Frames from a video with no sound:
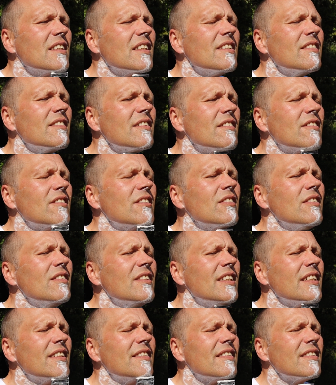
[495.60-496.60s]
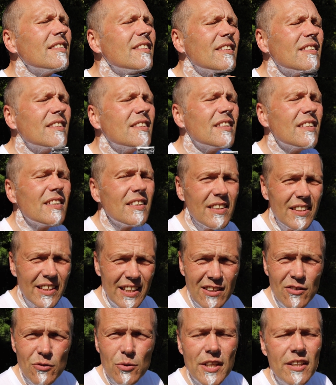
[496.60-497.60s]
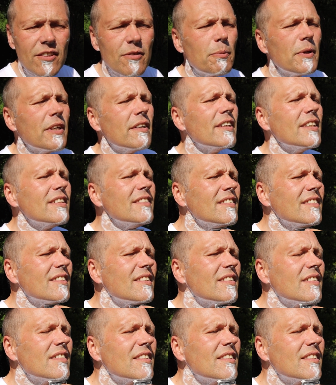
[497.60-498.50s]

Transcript: is to turn it into an experience